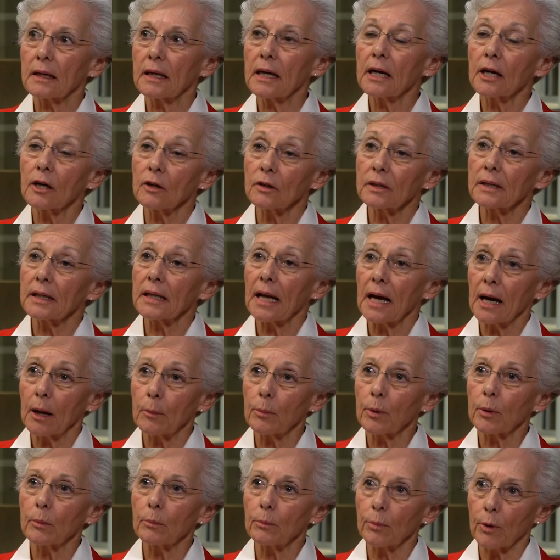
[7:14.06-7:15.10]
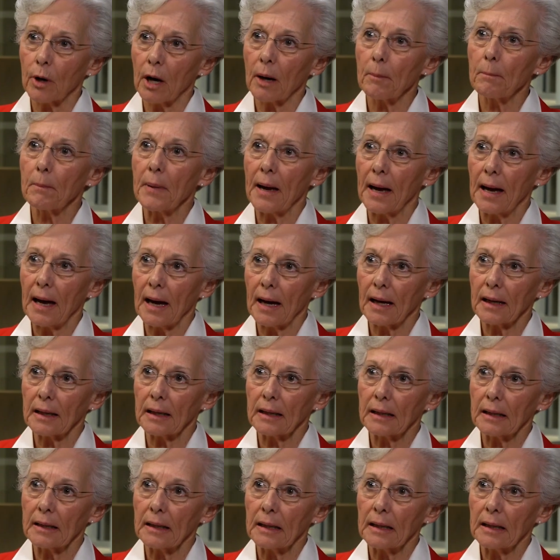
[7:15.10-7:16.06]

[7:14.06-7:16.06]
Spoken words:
Carol and Albert brought back.